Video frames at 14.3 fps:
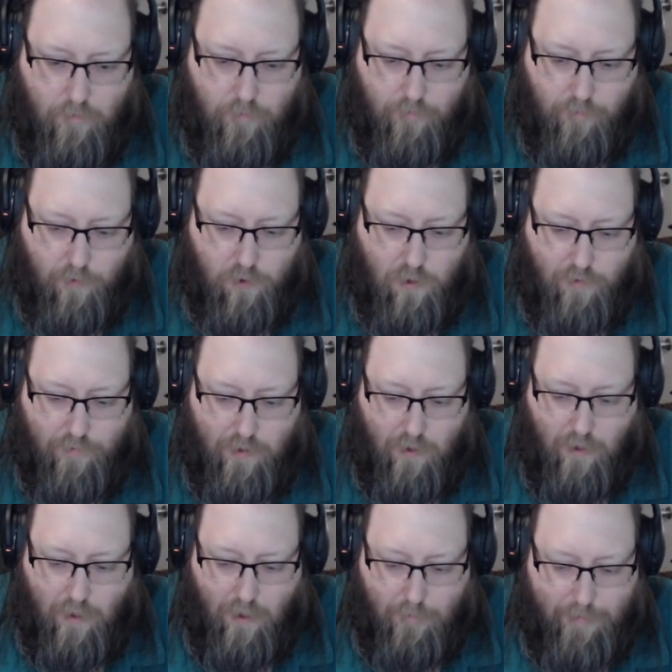version of it.
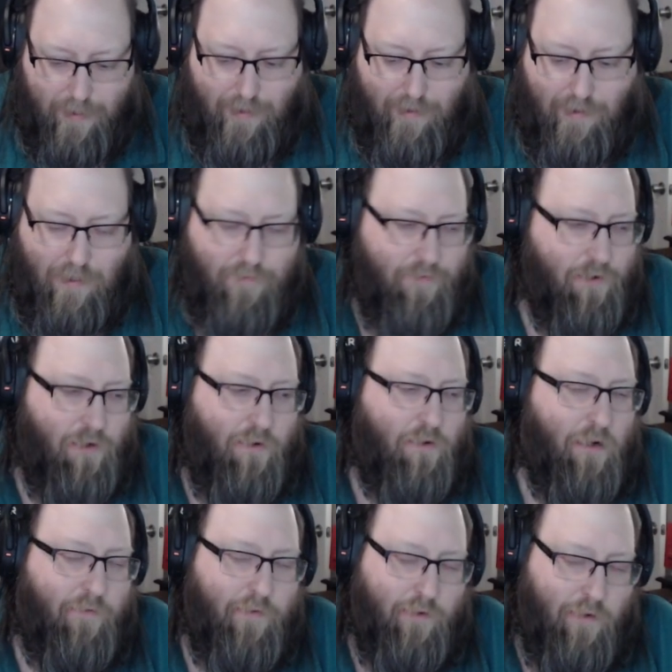Basically, it's the version of
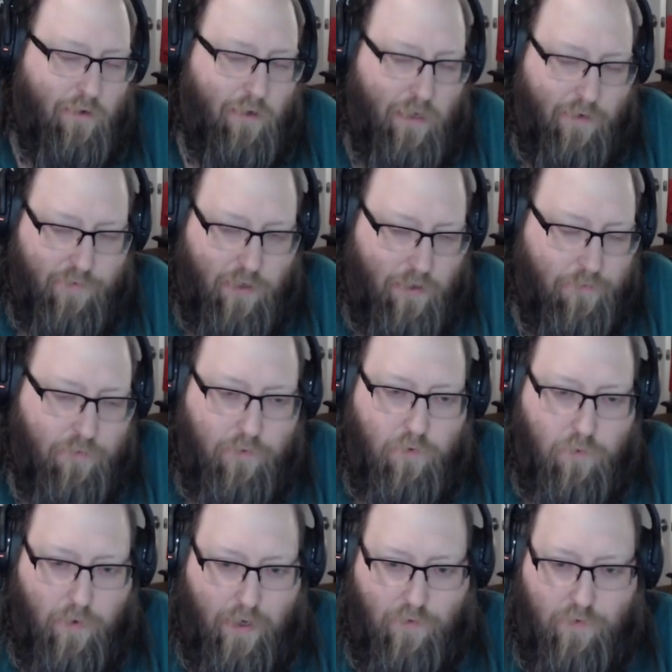JavaScript from
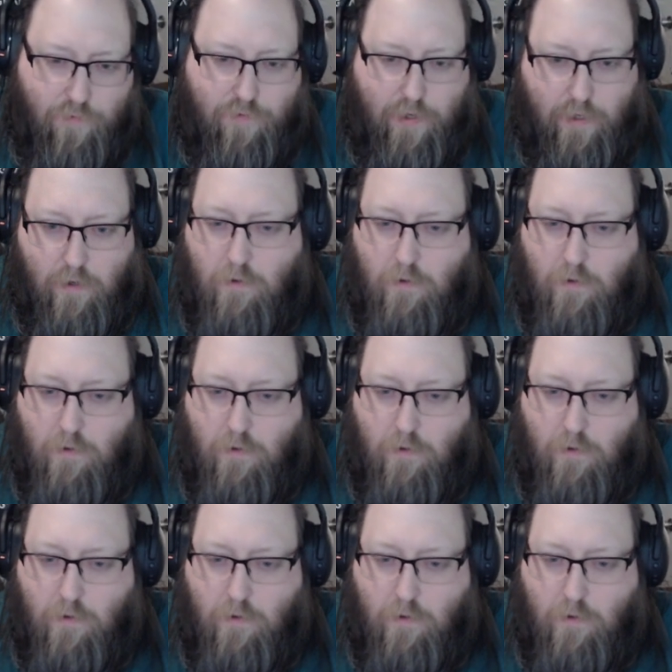2015.